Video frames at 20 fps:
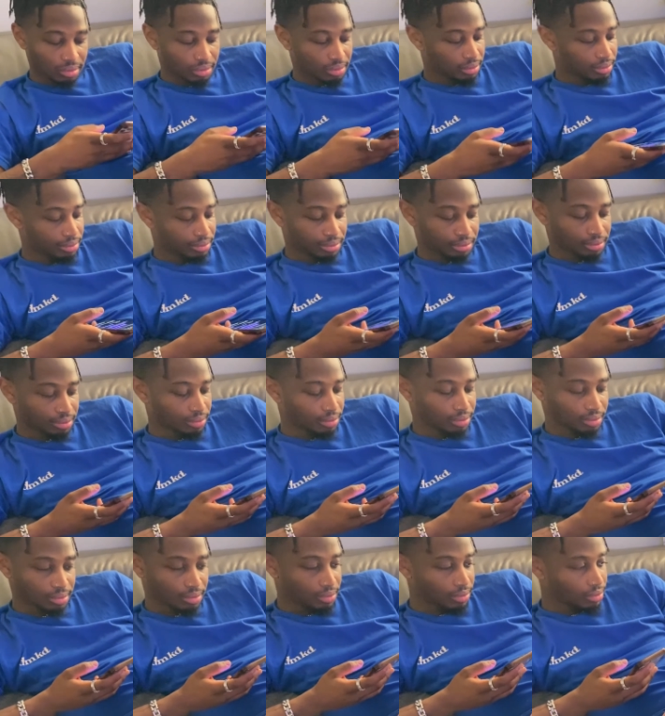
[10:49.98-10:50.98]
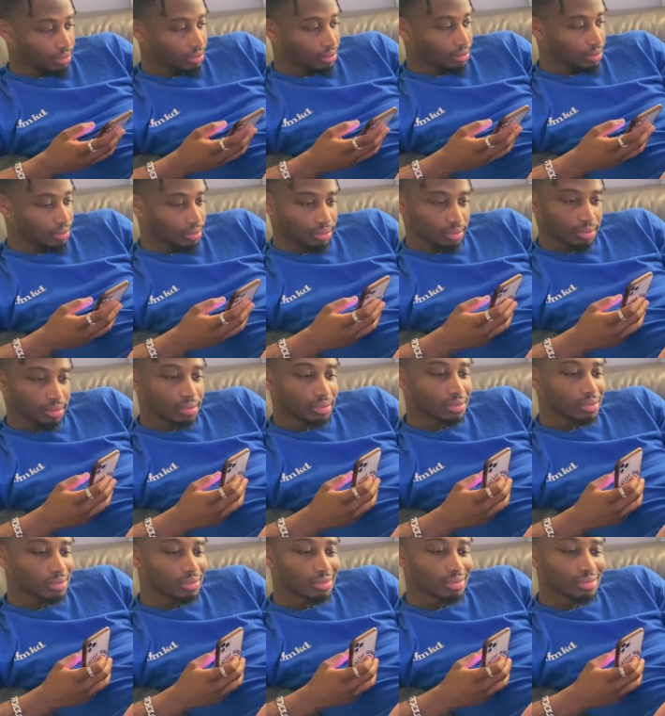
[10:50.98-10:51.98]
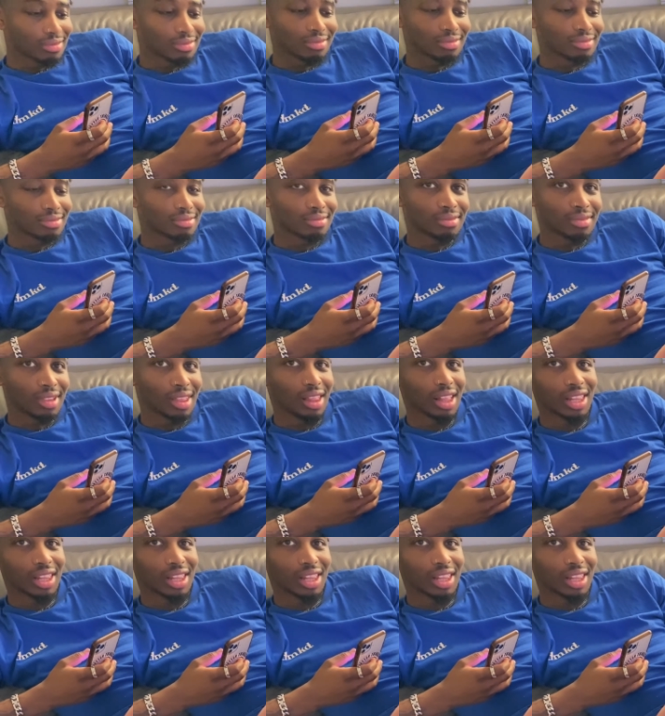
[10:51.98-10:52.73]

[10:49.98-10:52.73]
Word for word: The way he's sleeping with his legs all. He's